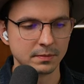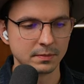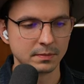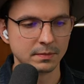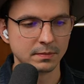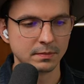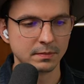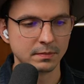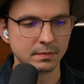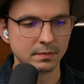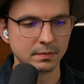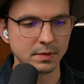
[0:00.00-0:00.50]
that.
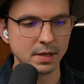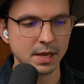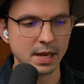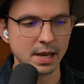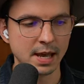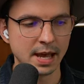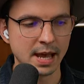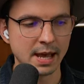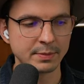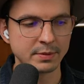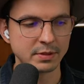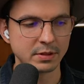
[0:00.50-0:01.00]

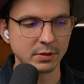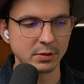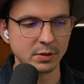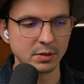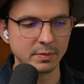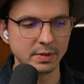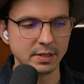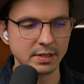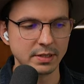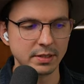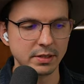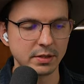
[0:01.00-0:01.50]
Yeah,
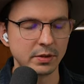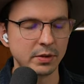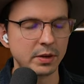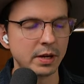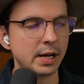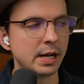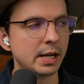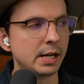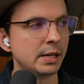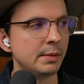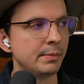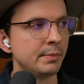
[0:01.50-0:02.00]
absolutely. Me
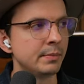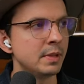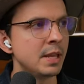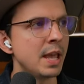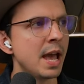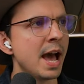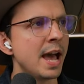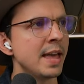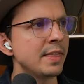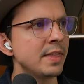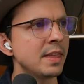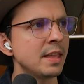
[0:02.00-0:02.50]
too.
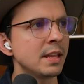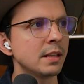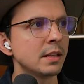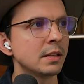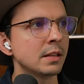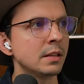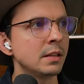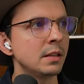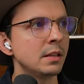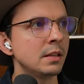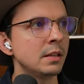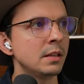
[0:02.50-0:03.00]
Yeah, I
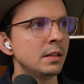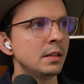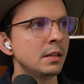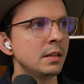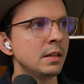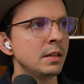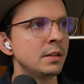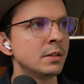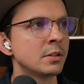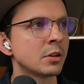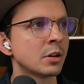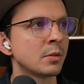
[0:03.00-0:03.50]
think
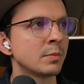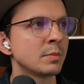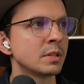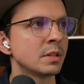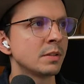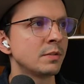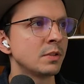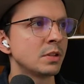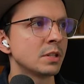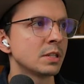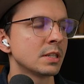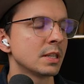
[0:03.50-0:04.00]
in
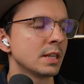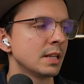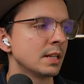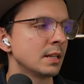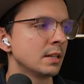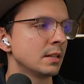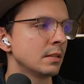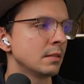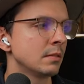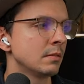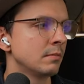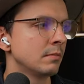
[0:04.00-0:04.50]
terms of just
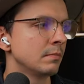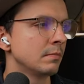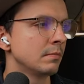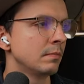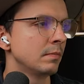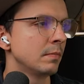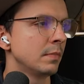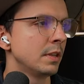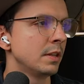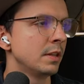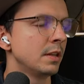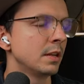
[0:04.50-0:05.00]
like
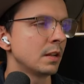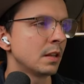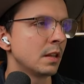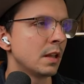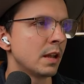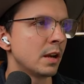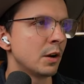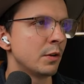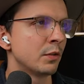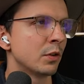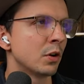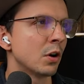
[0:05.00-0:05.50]
the
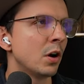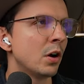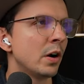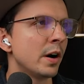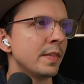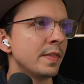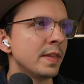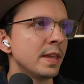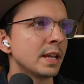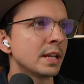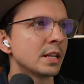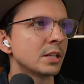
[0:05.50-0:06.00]
decline
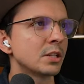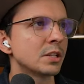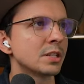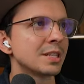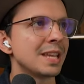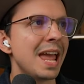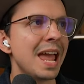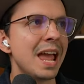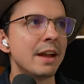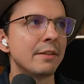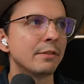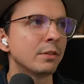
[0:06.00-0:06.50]
overall, I think it's
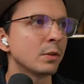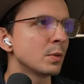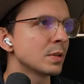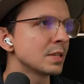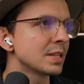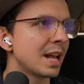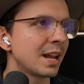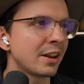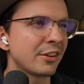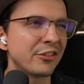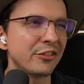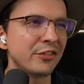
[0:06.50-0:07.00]
just
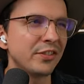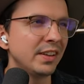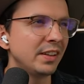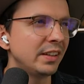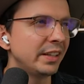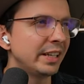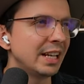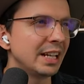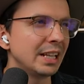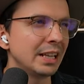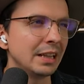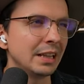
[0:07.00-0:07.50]
everyone's kind of
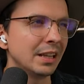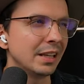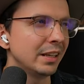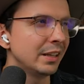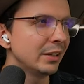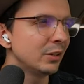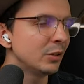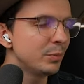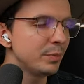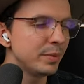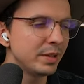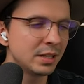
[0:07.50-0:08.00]
feeling a
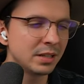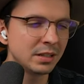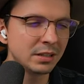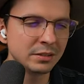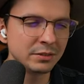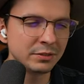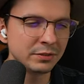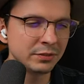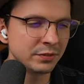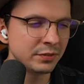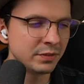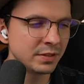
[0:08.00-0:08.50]
little bit
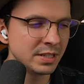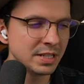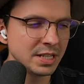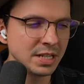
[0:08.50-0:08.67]
of